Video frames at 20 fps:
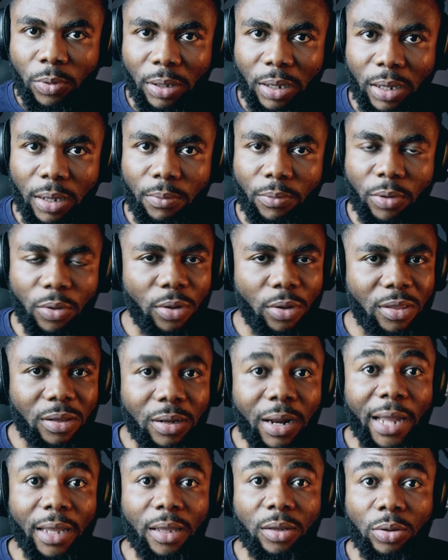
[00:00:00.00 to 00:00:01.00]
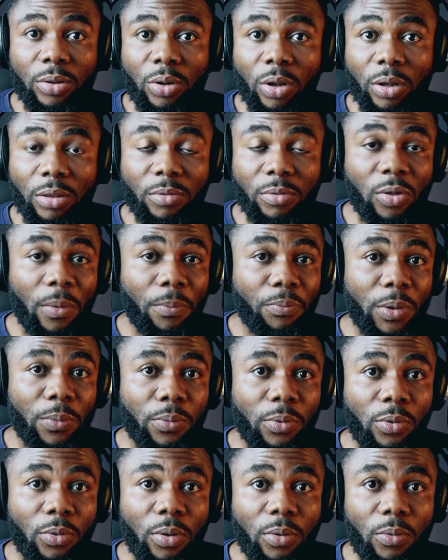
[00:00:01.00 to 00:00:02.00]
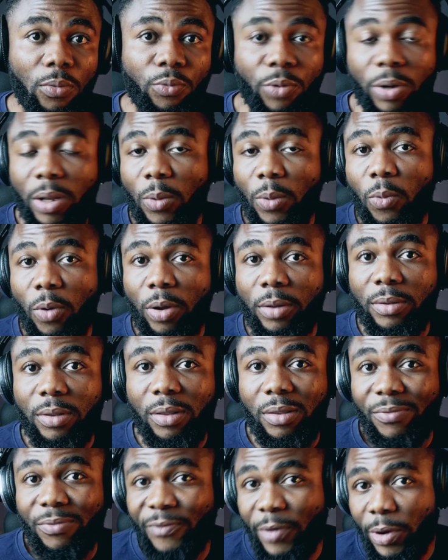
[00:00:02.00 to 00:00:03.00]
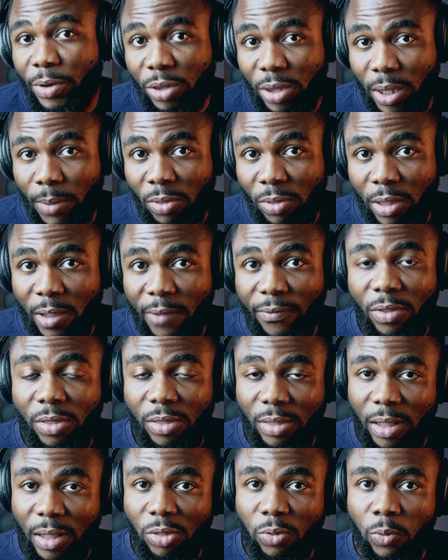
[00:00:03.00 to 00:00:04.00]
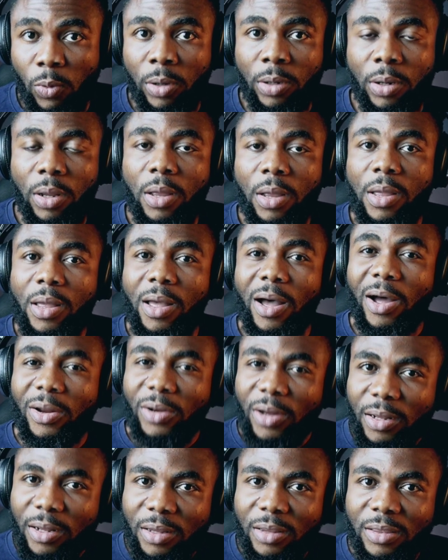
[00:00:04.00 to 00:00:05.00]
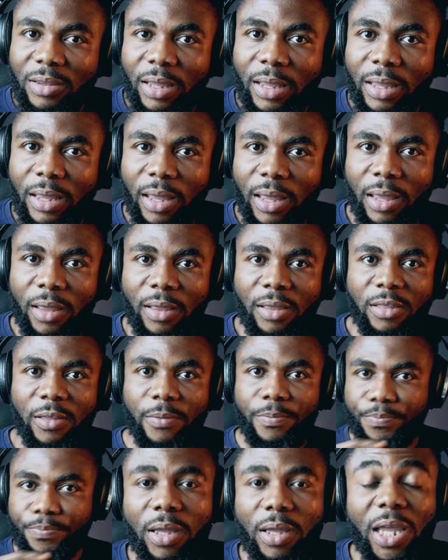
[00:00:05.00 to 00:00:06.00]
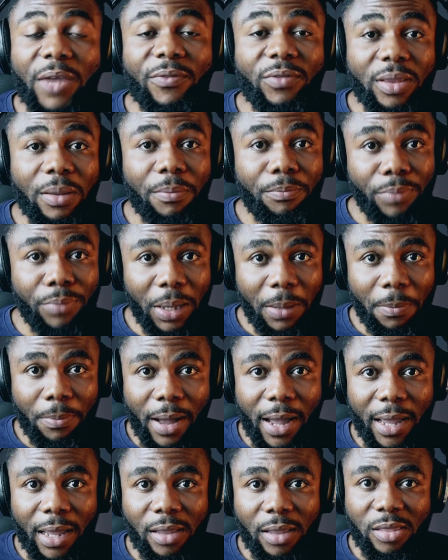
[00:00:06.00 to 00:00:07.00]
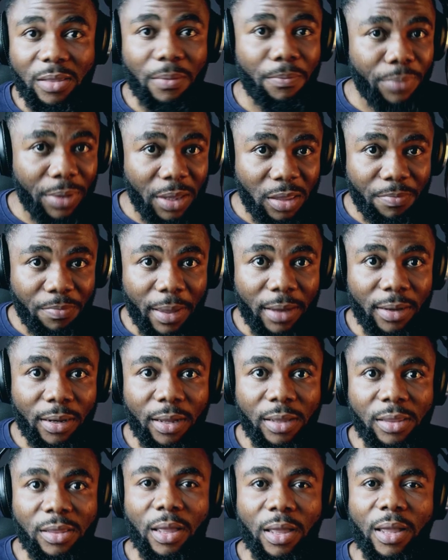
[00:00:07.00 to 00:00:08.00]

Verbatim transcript: in because like it or not some people really want very cheap service that's one another thing is even the big buyers, the big spenders,